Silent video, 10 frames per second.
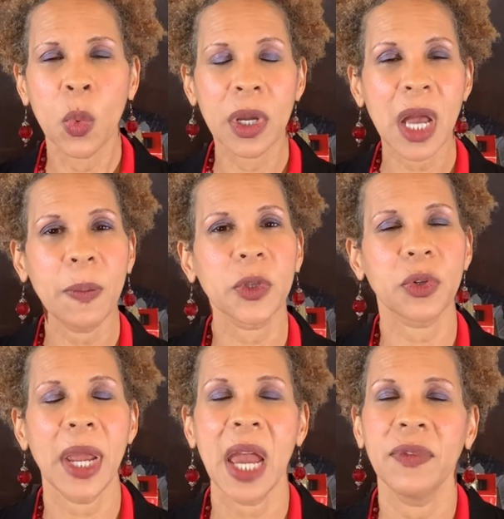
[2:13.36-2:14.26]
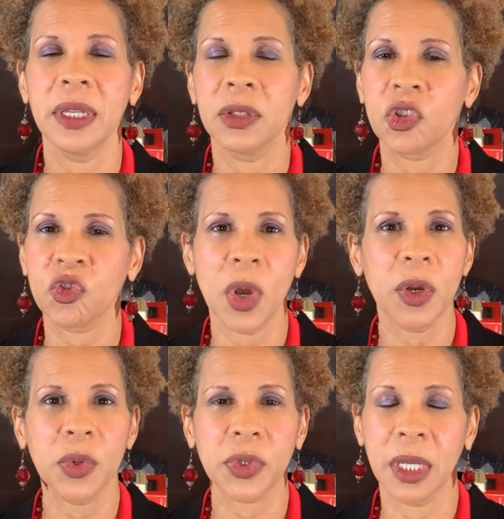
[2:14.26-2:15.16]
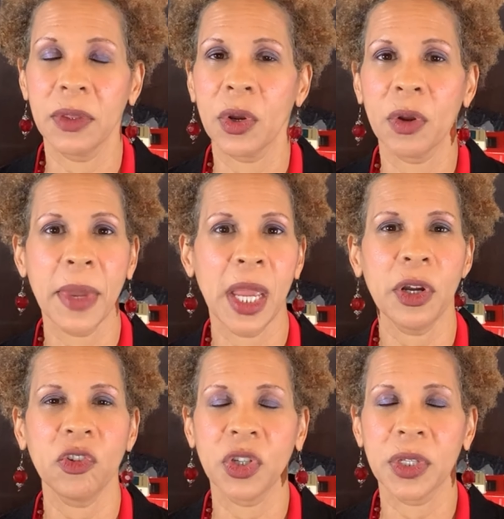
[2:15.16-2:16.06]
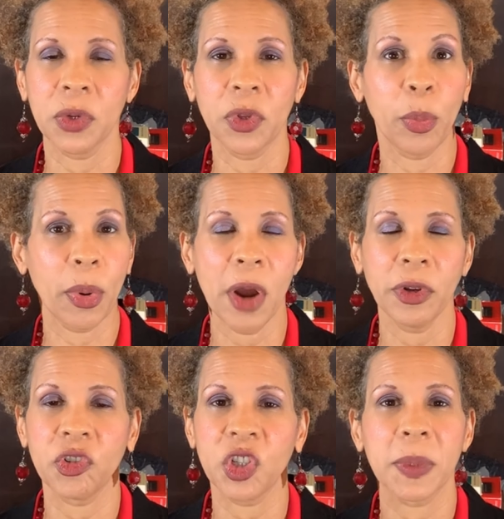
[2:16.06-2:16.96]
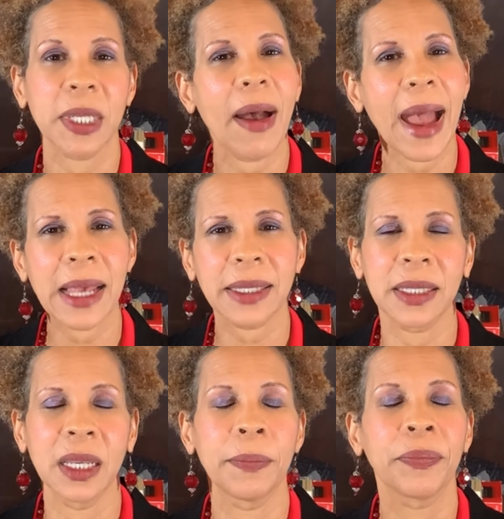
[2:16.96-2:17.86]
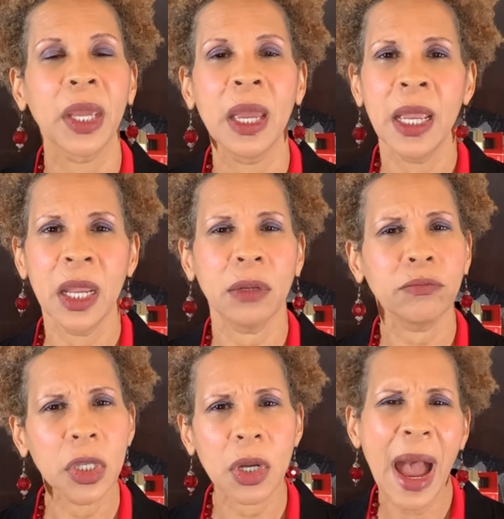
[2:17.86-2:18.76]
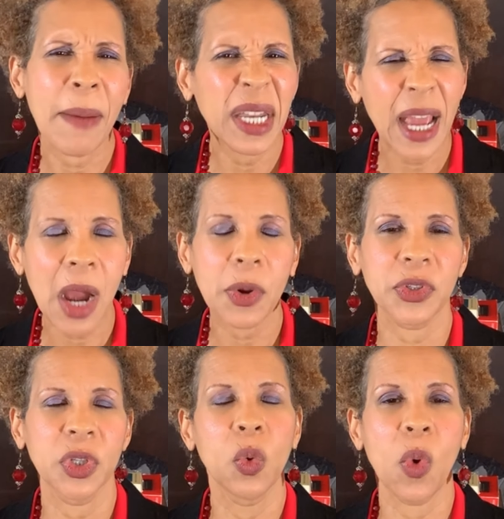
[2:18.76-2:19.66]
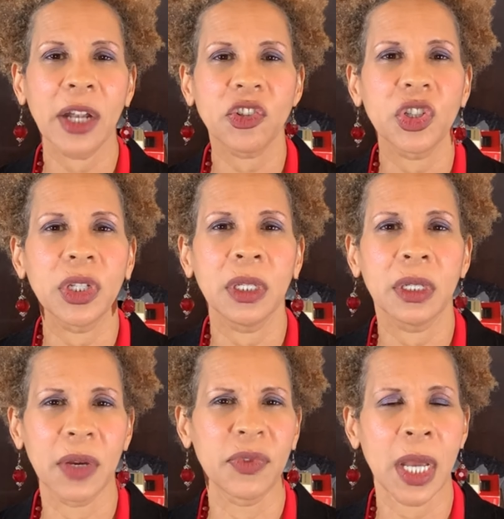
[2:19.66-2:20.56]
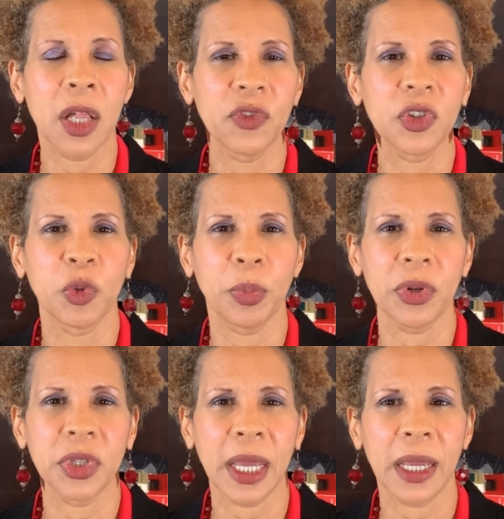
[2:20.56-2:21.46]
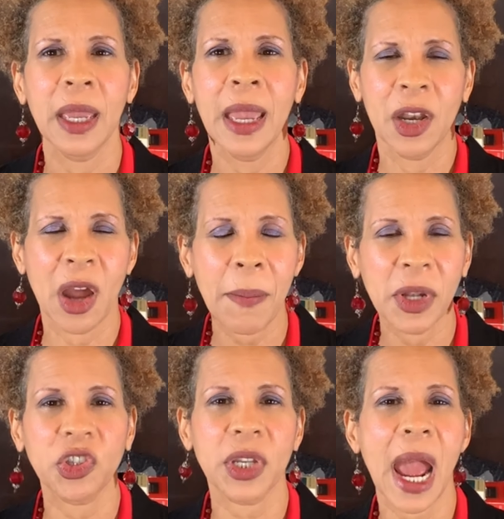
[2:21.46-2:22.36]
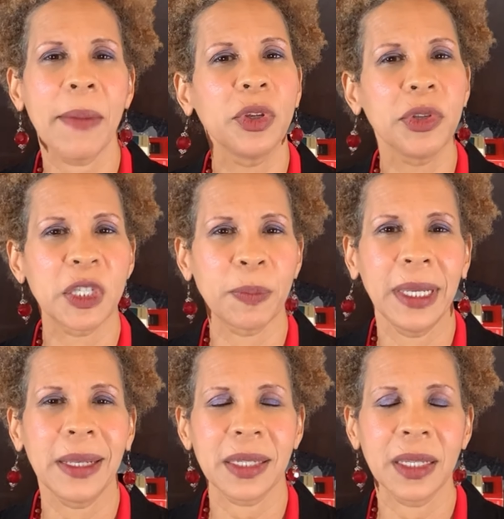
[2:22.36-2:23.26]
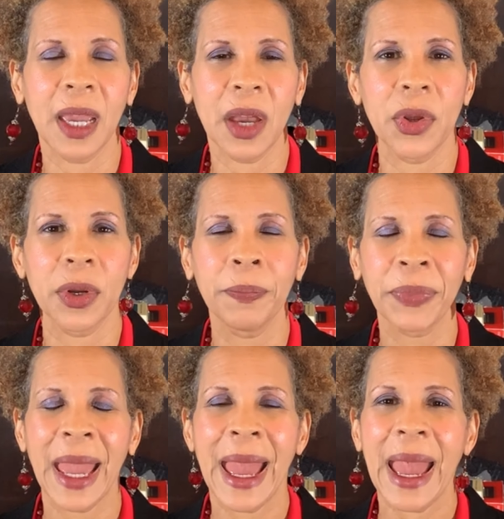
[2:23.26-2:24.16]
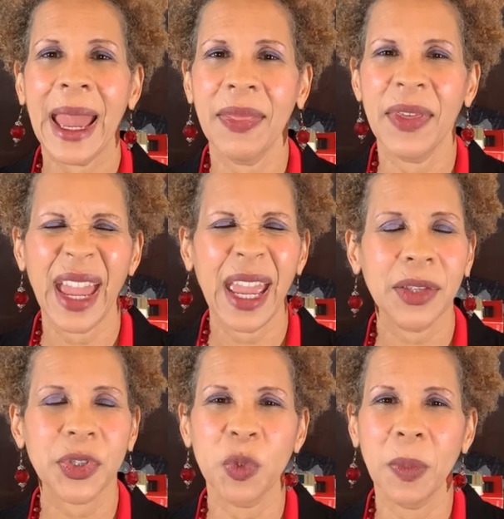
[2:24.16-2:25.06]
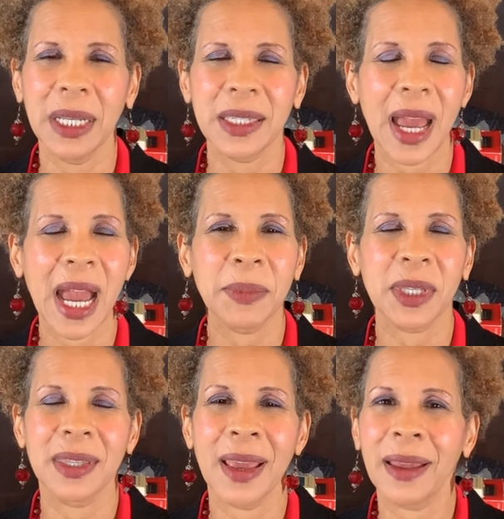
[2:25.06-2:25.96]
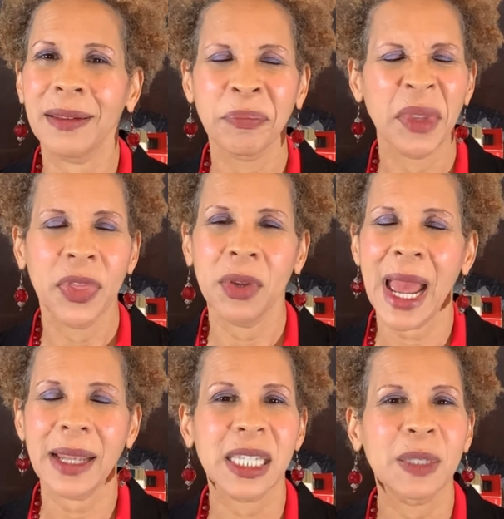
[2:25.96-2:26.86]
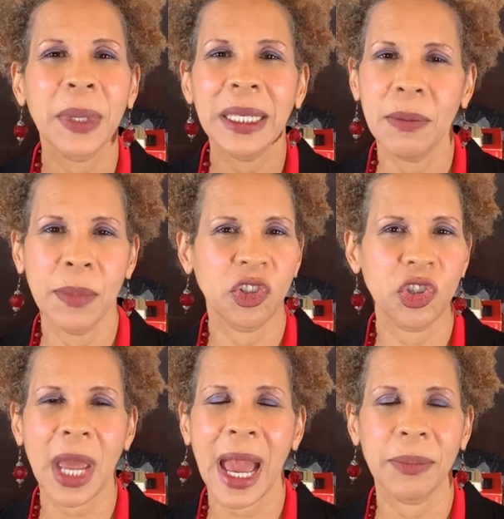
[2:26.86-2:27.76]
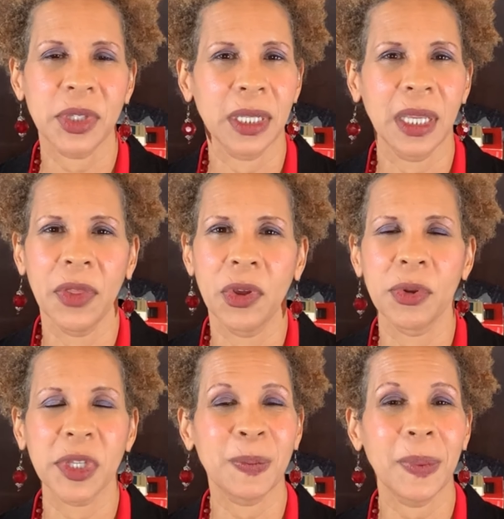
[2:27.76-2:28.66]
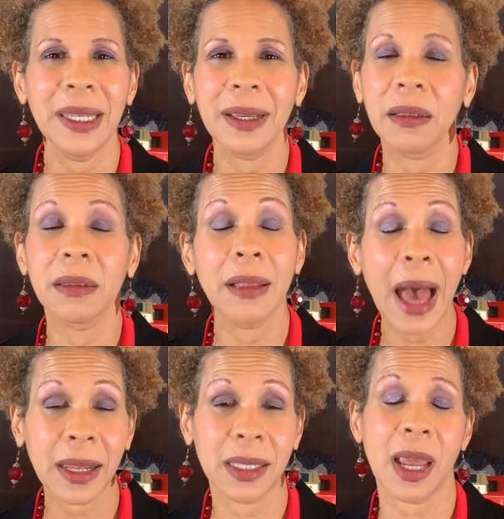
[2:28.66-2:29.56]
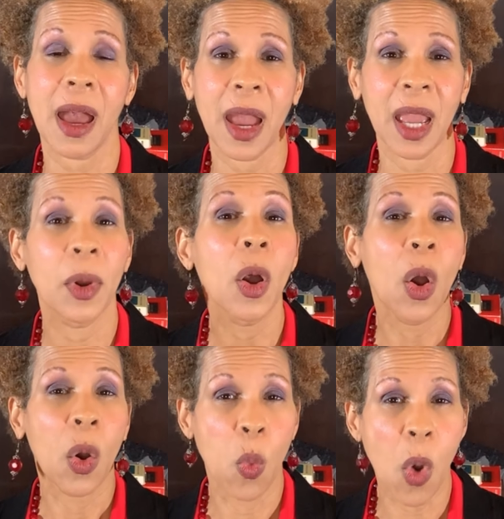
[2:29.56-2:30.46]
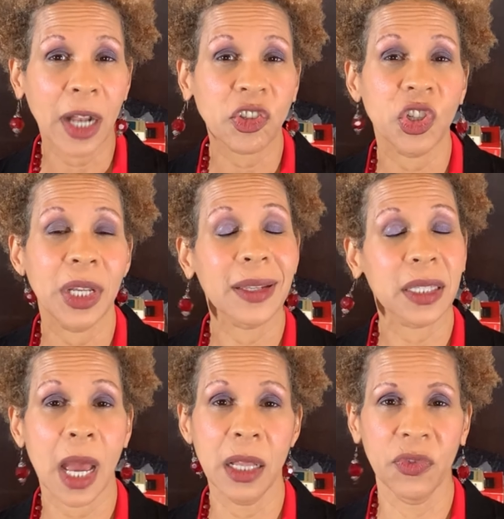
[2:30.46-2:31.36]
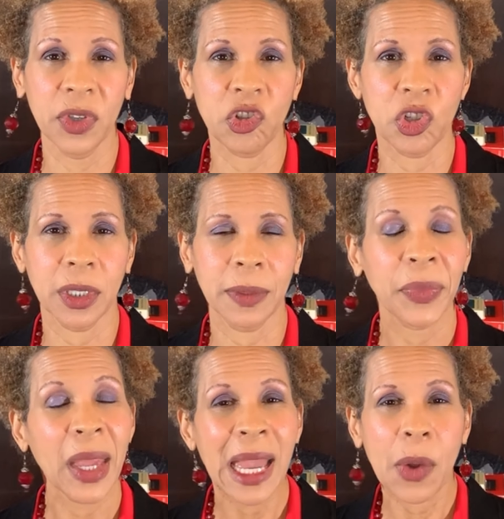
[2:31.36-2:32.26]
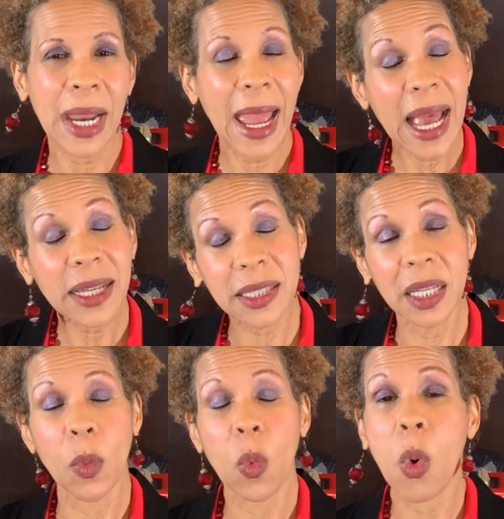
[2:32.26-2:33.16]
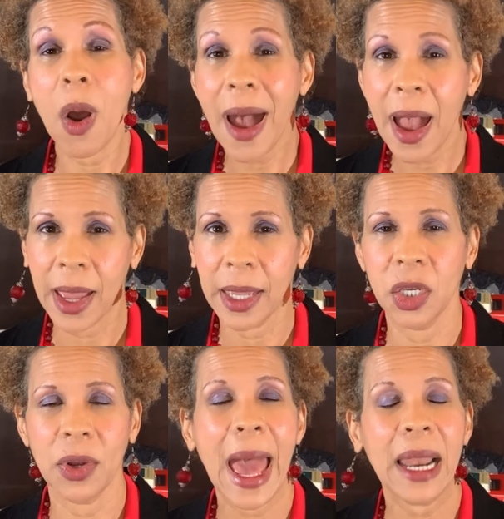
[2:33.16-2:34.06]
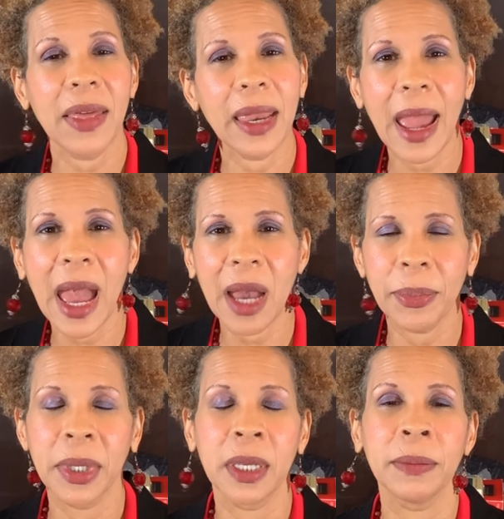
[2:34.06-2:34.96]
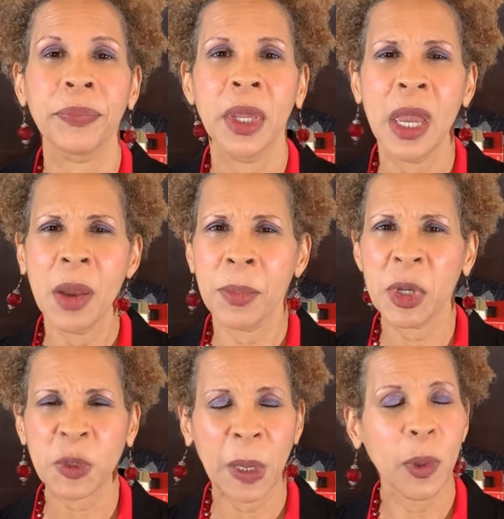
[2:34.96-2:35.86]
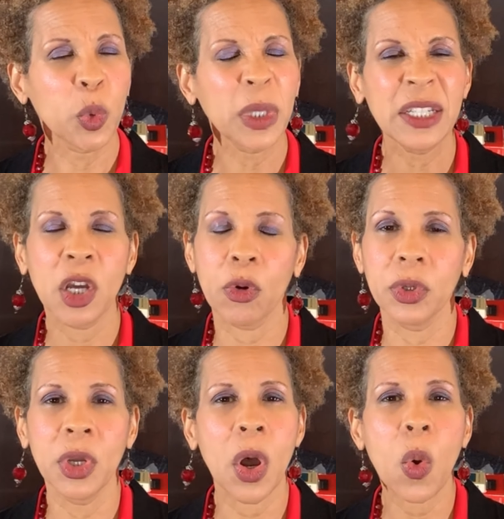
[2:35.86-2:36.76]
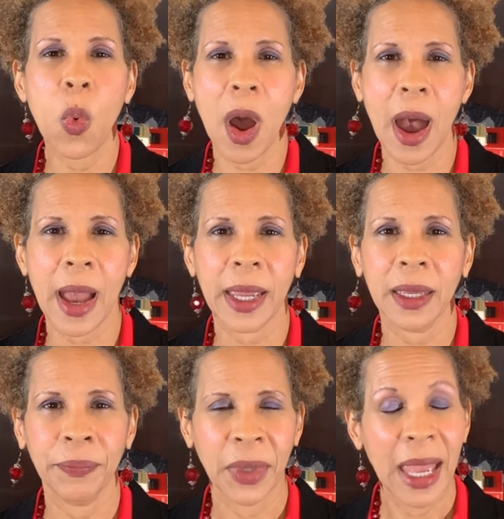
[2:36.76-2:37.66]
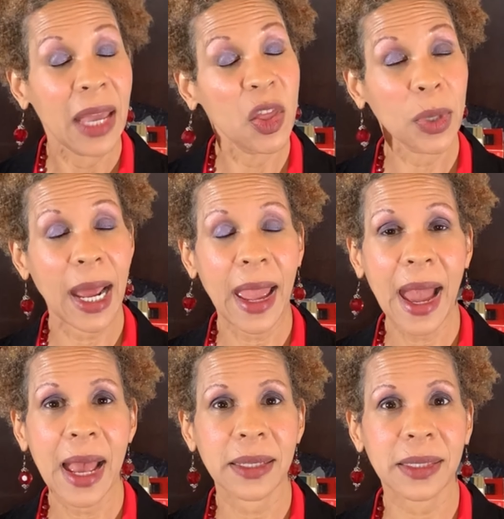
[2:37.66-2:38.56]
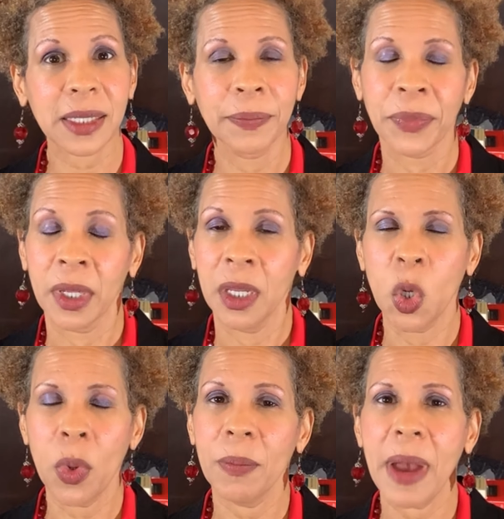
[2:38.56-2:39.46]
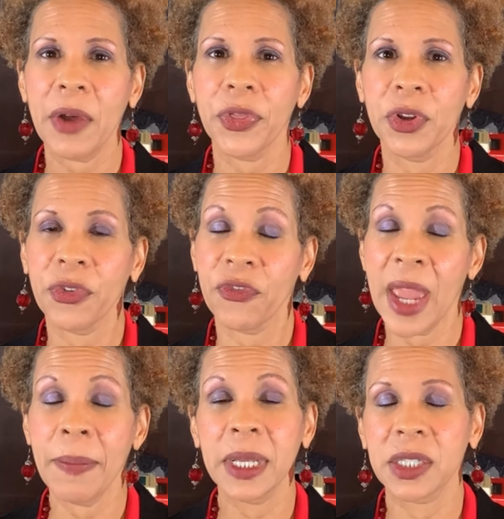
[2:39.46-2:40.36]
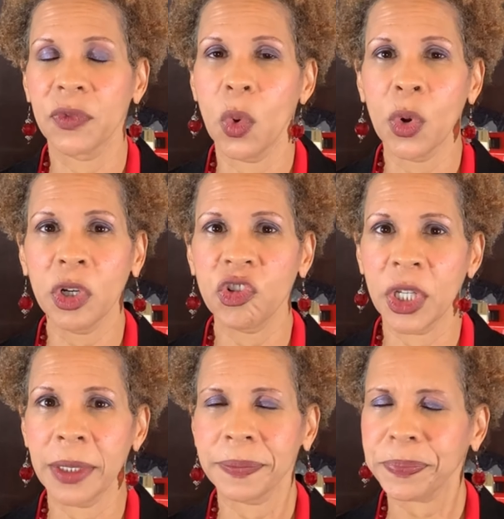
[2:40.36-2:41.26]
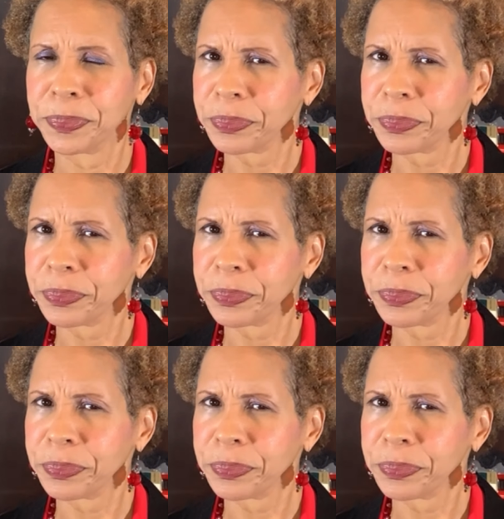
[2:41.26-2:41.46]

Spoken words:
When couples are having struggles in their marriages or in their partnerships, I'll ask them, you know, how many hours are you watching of television per day? How much time are you spending together? And the answer many times is that they're not spending much time together. They're spending a lot of time watching television. And when I ask them why, how did that happen? Most people really don't know why. And then when I ask, what about their families of origin?